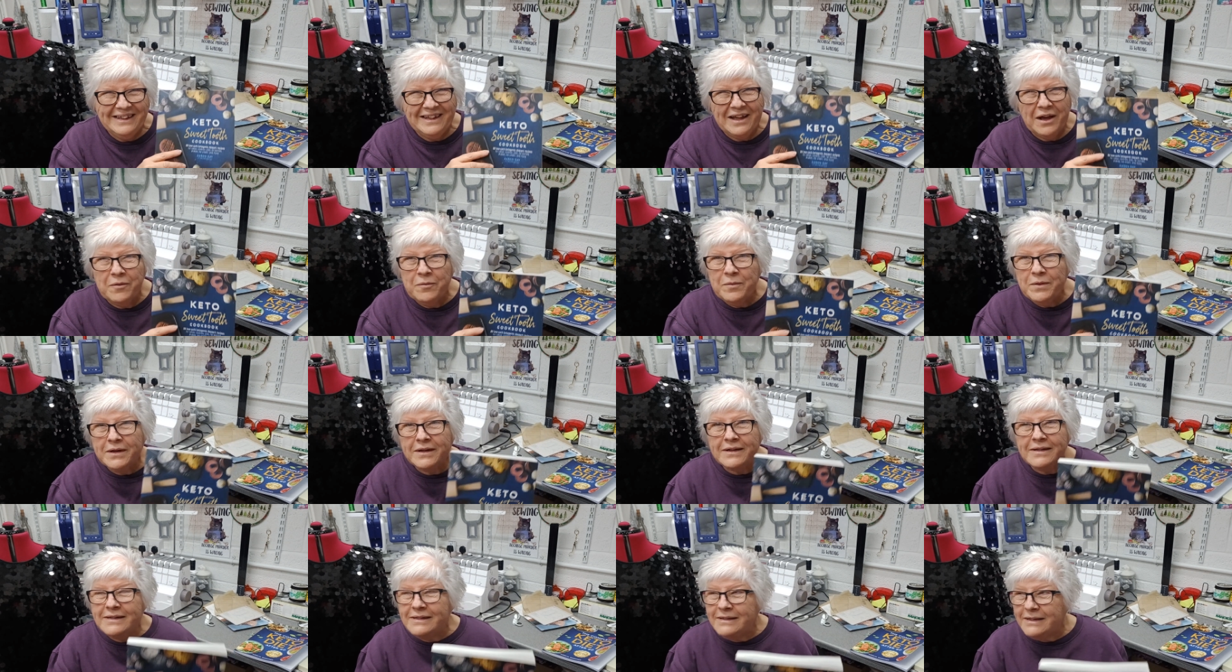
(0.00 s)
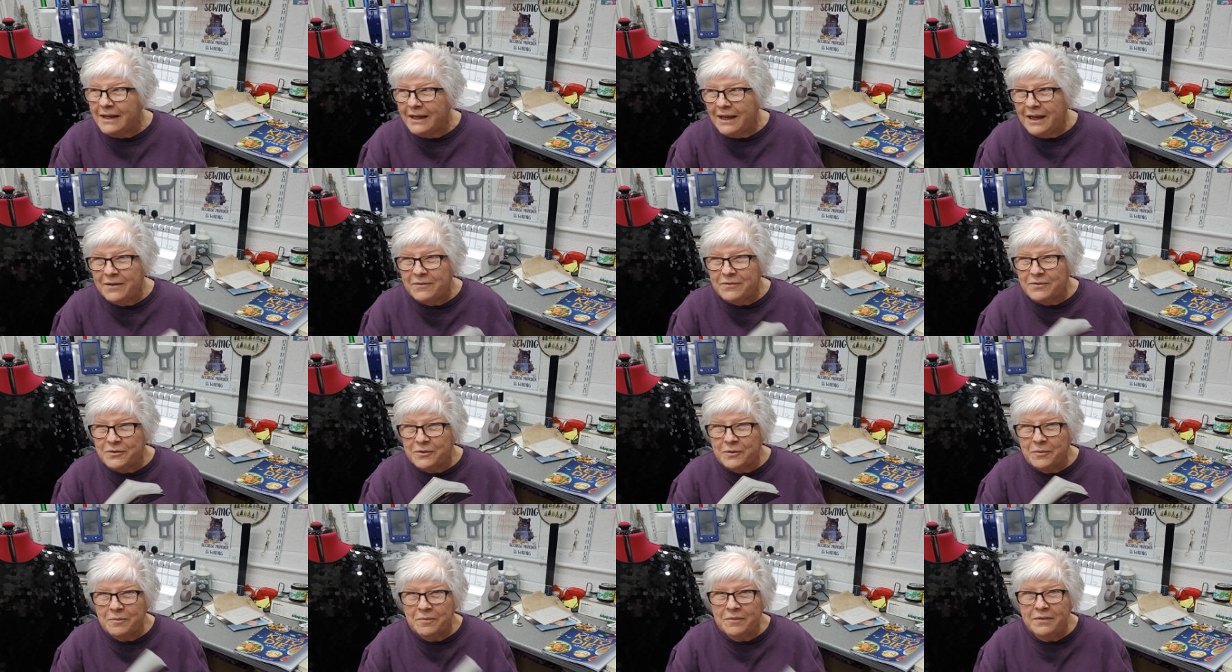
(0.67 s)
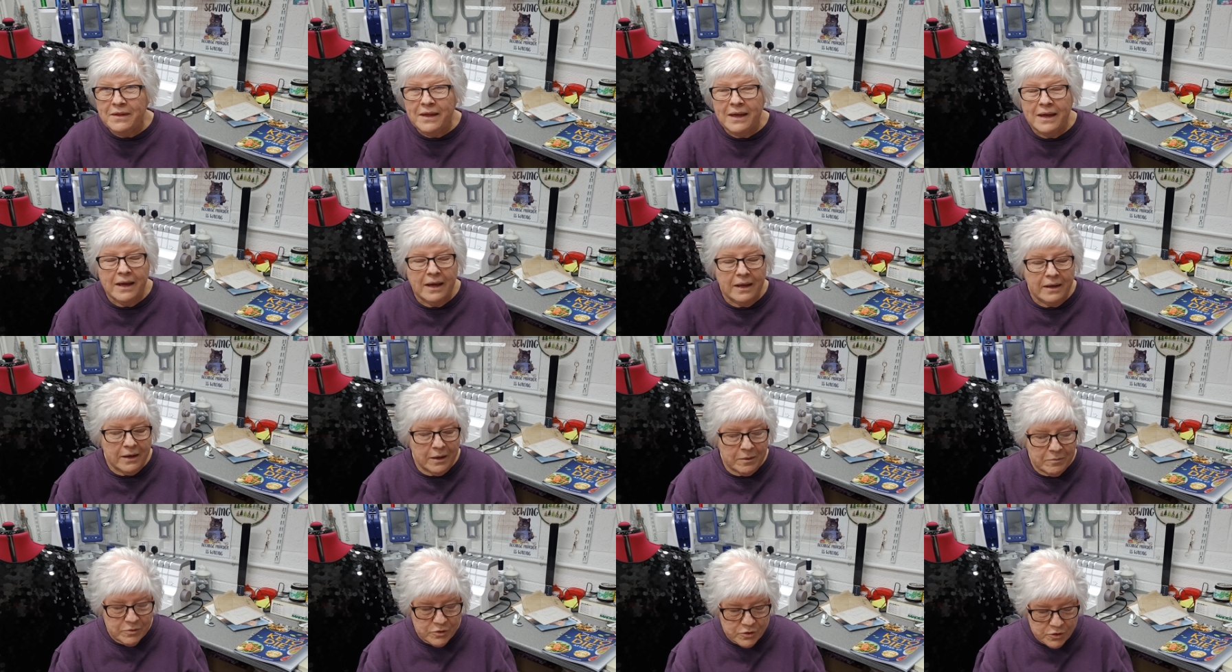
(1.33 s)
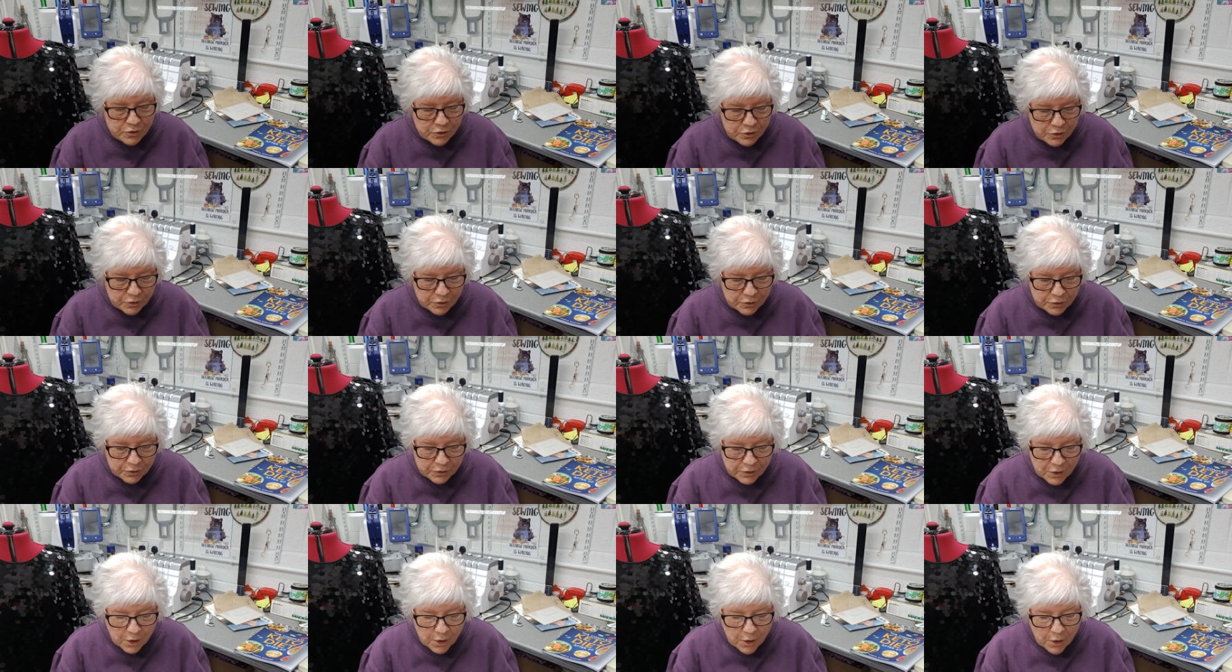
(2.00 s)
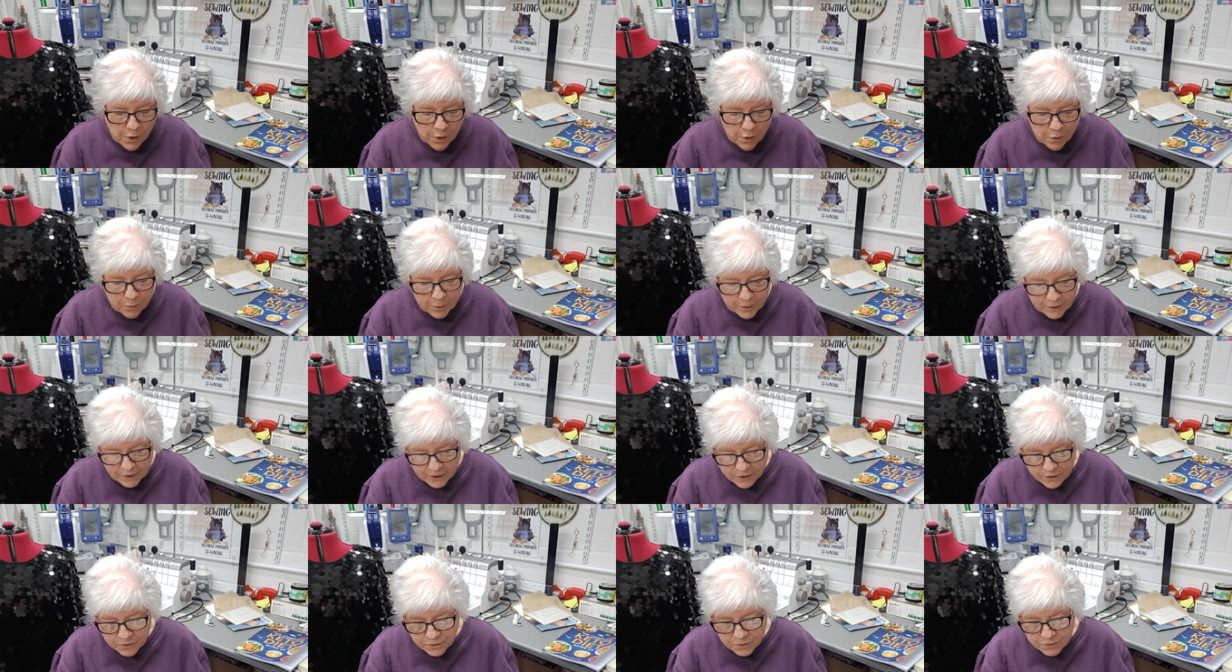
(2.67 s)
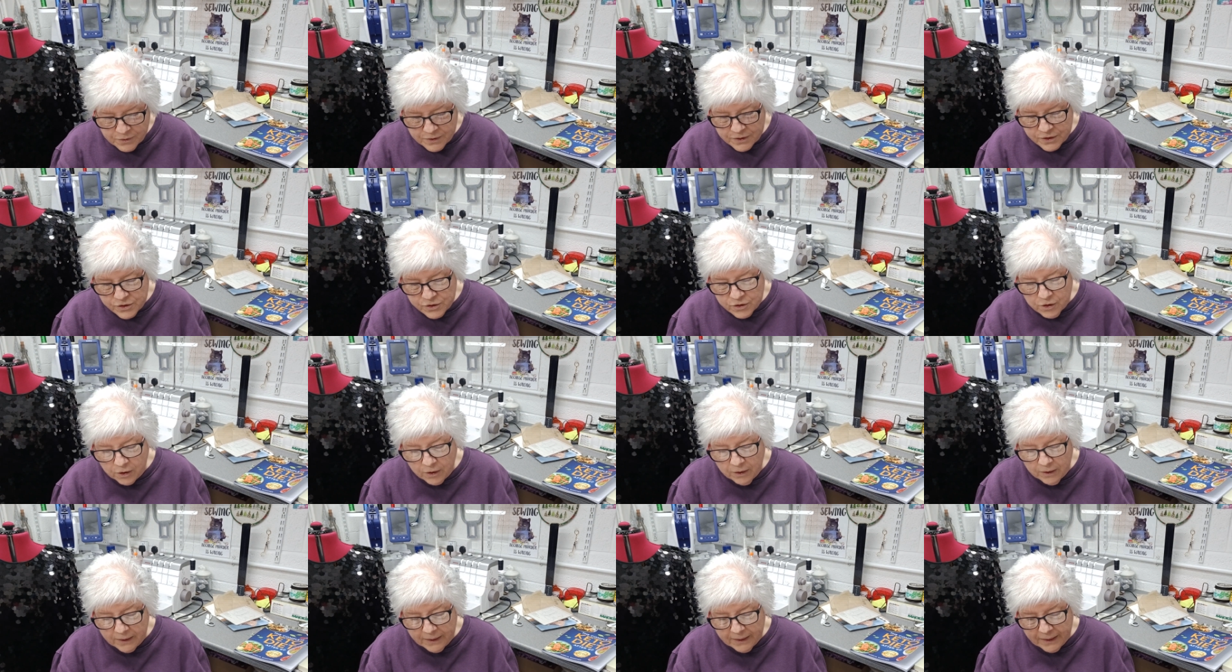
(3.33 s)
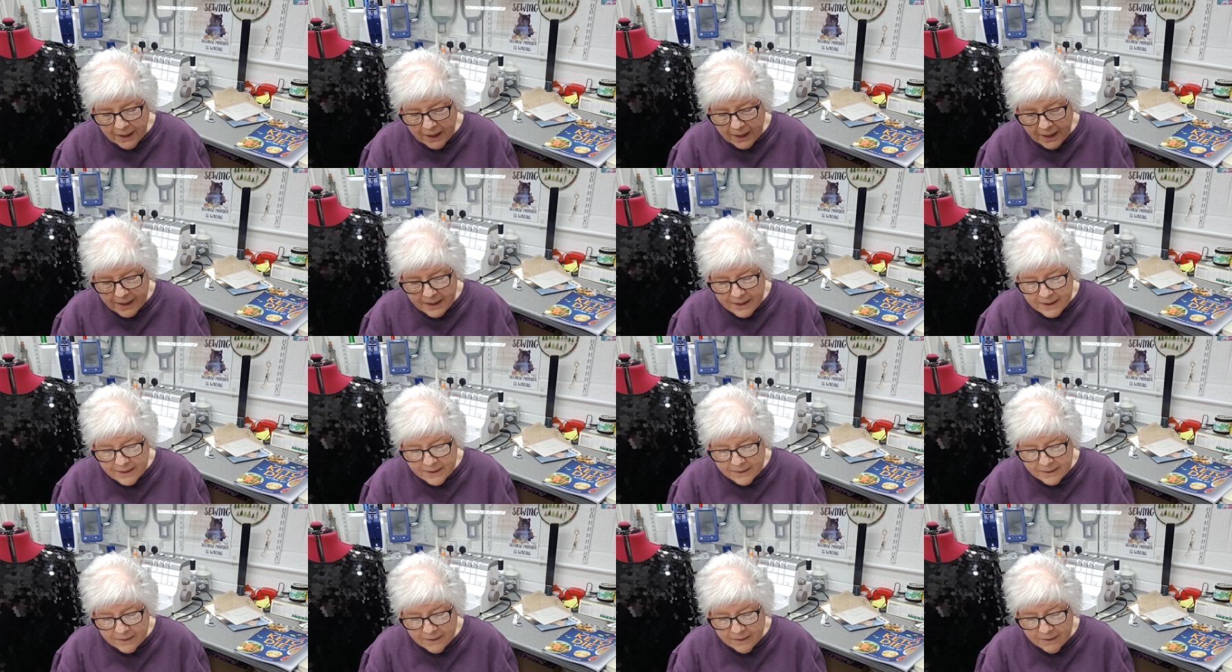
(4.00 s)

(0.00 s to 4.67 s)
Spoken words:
And we can still have something. And I'm sure when I do this chocolate cake,